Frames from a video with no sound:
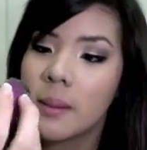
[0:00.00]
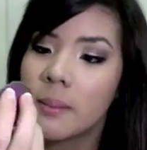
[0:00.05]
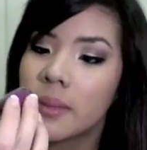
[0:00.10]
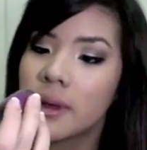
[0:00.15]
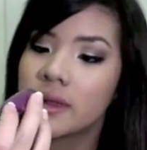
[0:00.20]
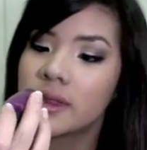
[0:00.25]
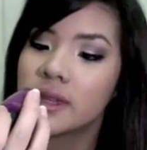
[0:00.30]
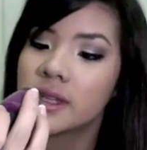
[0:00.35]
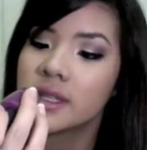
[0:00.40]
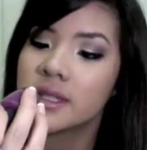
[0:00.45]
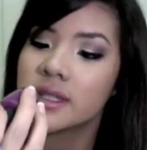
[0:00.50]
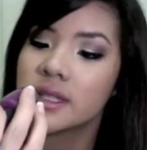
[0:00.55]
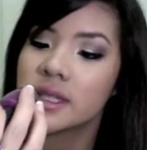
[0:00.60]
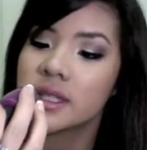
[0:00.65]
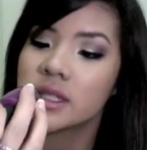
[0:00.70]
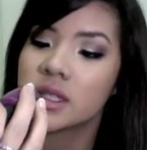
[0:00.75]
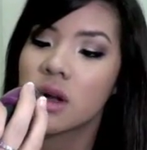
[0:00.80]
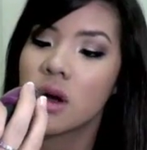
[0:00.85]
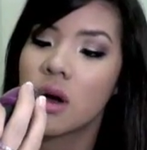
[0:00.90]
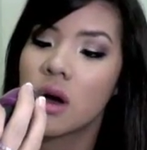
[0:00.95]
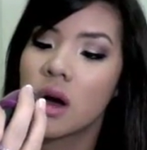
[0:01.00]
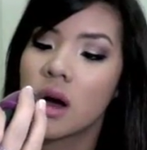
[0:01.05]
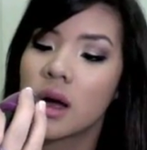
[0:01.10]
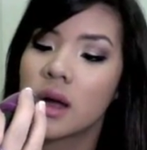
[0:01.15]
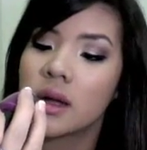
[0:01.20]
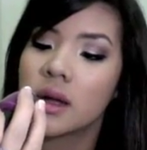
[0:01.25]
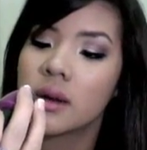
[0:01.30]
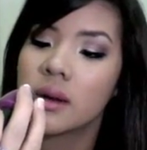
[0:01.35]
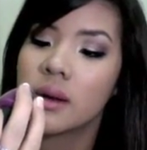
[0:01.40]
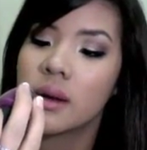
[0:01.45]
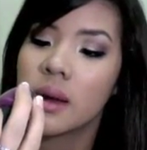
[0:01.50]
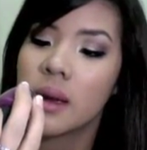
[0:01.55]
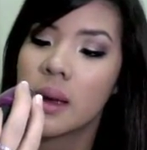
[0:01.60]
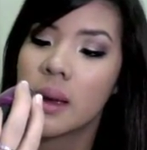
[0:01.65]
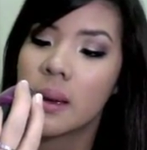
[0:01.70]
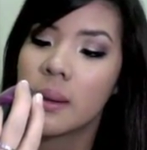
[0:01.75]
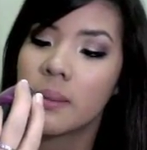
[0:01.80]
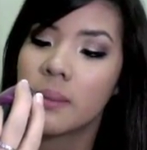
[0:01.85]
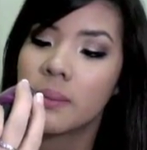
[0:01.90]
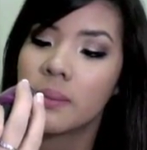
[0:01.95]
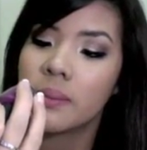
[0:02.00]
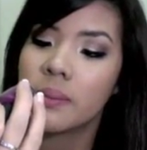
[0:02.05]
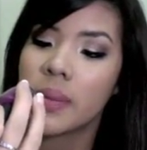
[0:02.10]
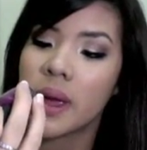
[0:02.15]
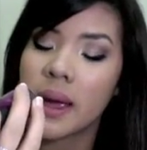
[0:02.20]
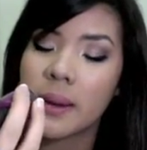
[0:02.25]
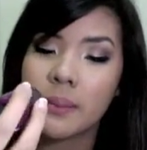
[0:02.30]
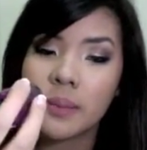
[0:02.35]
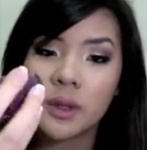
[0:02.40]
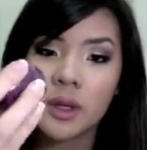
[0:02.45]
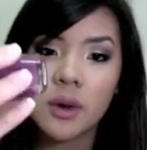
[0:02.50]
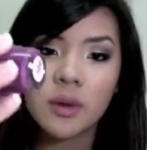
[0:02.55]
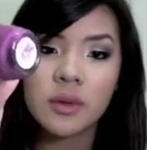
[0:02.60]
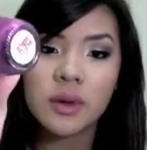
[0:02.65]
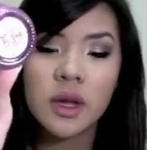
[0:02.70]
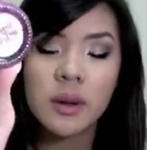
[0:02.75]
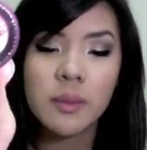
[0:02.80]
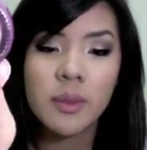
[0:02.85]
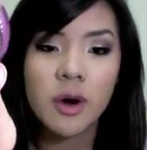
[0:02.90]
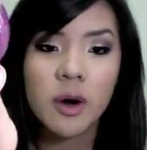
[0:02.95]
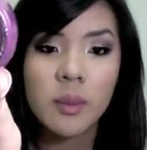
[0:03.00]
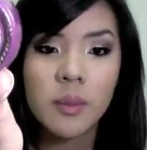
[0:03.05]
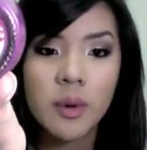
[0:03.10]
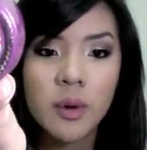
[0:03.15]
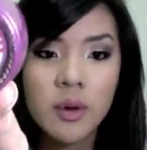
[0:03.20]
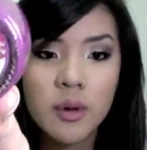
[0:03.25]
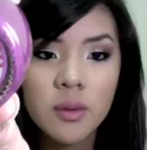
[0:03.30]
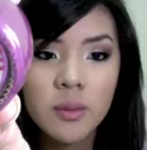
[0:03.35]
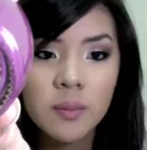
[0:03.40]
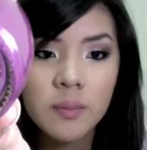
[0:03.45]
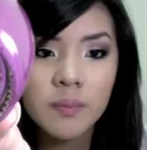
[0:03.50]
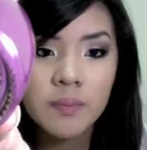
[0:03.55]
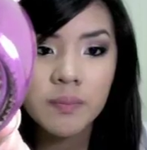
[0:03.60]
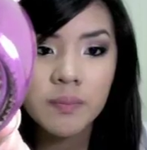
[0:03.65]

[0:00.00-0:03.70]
But this is called Pamplona Purple.